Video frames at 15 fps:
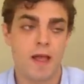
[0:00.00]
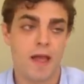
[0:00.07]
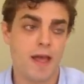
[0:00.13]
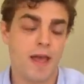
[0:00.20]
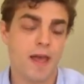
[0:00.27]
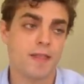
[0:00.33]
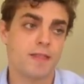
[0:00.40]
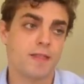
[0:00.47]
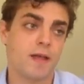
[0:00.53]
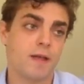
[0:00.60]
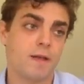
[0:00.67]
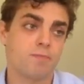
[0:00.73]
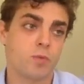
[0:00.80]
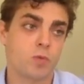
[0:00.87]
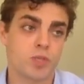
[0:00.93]
And
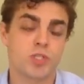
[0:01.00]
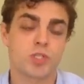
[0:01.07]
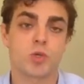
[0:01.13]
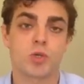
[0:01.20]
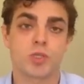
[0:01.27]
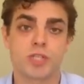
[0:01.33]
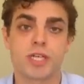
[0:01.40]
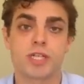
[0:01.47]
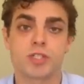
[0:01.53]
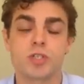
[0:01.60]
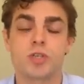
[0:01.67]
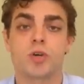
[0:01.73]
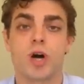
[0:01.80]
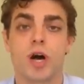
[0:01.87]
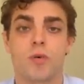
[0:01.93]
we saw that
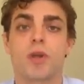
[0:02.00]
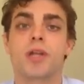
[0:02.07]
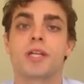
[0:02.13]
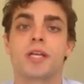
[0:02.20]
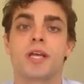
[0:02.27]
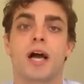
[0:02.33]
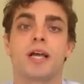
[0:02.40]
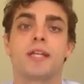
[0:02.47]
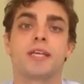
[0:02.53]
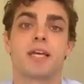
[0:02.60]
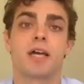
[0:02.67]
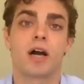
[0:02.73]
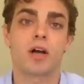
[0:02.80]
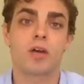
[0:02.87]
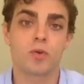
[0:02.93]
our
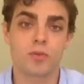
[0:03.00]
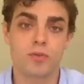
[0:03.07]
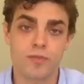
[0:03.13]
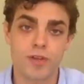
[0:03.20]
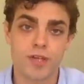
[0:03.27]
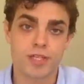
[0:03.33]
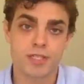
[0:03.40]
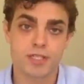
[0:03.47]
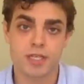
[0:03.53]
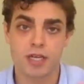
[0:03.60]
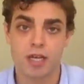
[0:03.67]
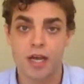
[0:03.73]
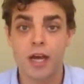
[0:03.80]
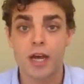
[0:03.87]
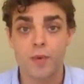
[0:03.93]
idea could fix
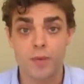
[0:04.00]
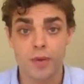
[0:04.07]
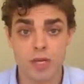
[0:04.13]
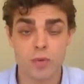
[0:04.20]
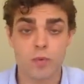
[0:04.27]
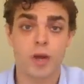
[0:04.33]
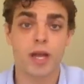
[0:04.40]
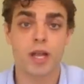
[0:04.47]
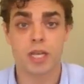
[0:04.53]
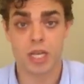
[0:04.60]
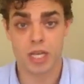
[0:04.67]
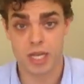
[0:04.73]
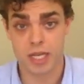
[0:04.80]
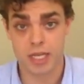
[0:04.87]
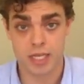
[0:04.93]
really well
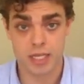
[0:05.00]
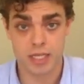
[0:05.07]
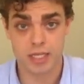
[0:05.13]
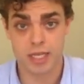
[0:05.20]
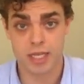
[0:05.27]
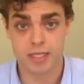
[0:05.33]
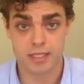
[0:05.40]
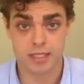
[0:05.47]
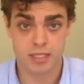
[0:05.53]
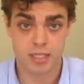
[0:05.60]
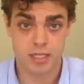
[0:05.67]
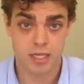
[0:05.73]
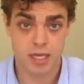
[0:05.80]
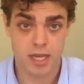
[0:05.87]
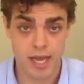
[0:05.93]
in that
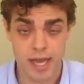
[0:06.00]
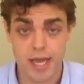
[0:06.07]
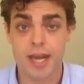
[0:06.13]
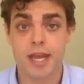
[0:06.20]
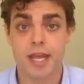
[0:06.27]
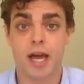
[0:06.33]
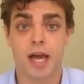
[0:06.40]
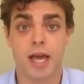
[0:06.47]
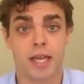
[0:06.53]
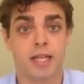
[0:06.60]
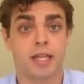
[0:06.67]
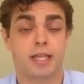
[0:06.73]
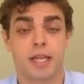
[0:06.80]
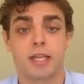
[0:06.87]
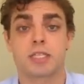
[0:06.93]
area
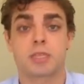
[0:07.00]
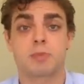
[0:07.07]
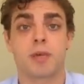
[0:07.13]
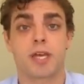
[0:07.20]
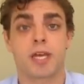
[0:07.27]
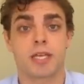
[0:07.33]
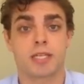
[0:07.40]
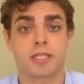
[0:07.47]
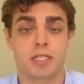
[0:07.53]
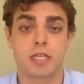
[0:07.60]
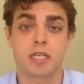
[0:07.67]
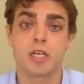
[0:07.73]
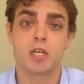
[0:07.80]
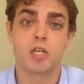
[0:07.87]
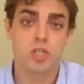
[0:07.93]
and that space.
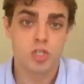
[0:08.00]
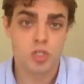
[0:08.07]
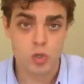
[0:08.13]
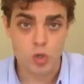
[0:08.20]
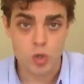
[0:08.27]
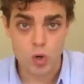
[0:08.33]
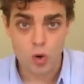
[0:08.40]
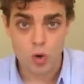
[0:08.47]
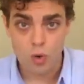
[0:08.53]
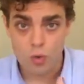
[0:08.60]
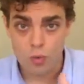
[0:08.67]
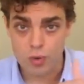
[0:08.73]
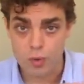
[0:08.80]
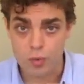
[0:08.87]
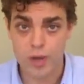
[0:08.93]
So
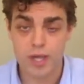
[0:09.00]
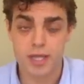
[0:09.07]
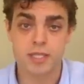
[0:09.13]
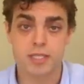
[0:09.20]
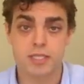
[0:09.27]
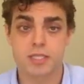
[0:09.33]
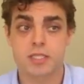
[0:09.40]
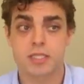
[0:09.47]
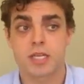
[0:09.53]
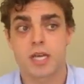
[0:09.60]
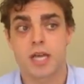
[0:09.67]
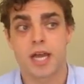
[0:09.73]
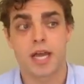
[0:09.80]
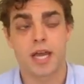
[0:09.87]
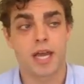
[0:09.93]
we went
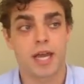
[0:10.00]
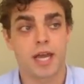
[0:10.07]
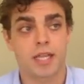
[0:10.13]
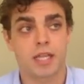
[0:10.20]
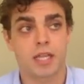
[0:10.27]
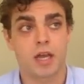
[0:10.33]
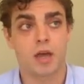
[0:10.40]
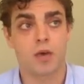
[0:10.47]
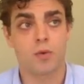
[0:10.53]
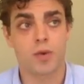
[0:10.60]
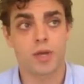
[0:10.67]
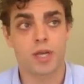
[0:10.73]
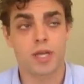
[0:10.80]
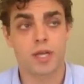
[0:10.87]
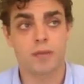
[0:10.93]
and
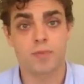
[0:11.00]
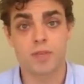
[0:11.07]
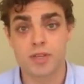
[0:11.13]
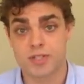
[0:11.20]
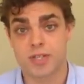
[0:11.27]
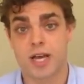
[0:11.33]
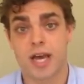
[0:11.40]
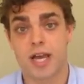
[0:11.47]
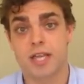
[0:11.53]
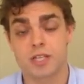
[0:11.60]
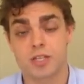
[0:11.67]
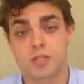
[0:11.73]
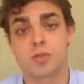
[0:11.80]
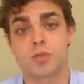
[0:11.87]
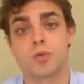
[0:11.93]
we
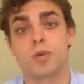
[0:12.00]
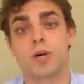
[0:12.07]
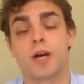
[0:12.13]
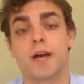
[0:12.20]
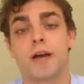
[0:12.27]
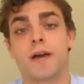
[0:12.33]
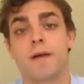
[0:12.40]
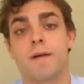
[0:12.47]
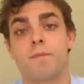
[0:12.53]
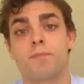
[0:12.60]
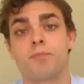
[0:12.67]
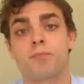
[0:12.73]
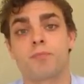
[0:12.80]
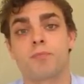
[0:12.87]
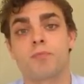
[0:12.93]
decided to
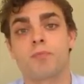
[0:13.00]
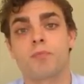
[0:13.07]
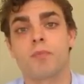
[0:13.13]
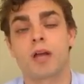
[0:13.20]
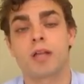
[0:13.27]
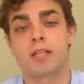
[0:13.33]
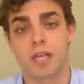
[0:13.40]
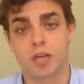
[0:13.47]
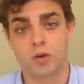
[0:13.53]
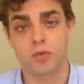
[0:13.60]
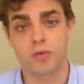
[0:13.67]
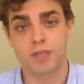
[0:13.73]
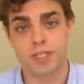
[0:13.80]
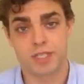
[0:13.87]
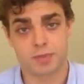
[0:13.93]
take
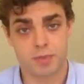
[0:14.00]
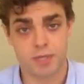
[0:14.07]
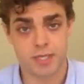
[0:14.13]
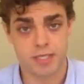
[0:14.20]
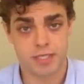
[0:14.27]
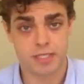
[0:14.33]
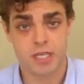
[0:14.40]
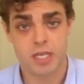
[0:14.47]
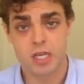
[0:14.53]
over the space.